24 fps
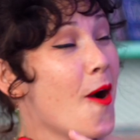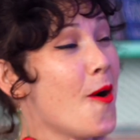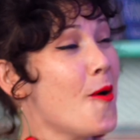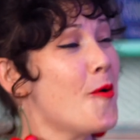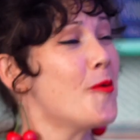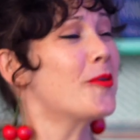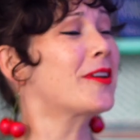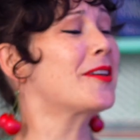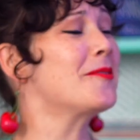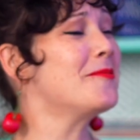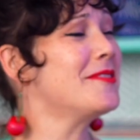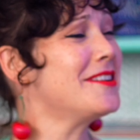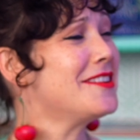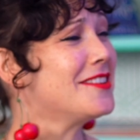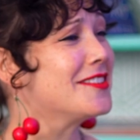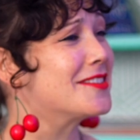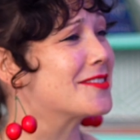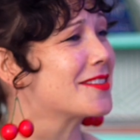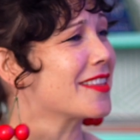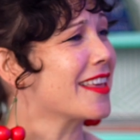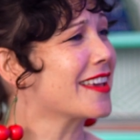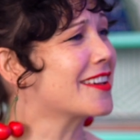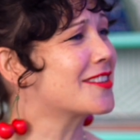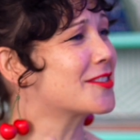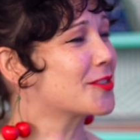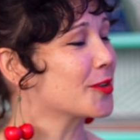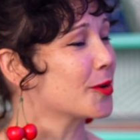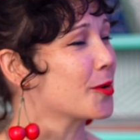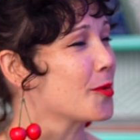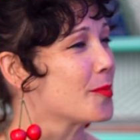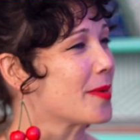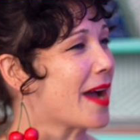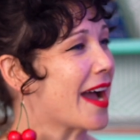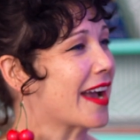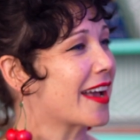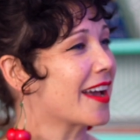oh, can we just like circle
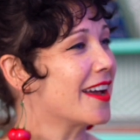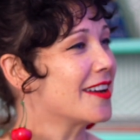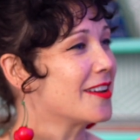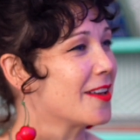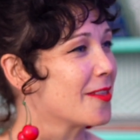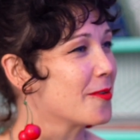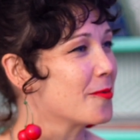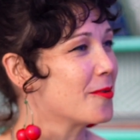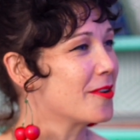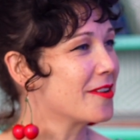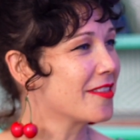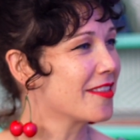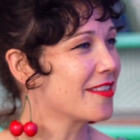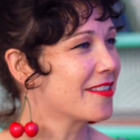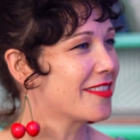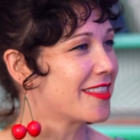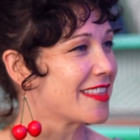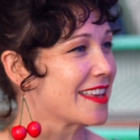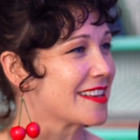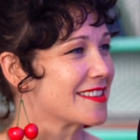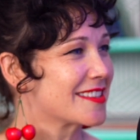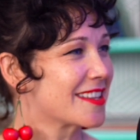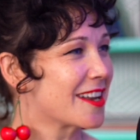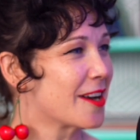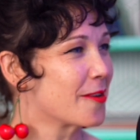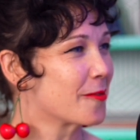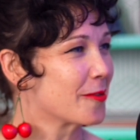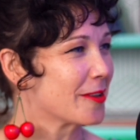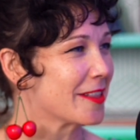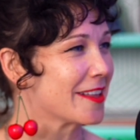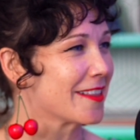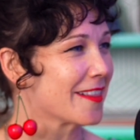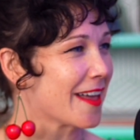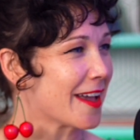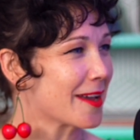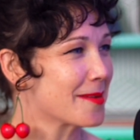back? Another one of the things that I
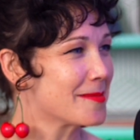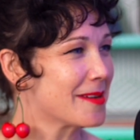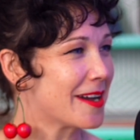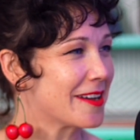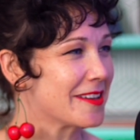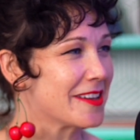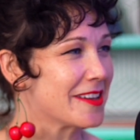really like about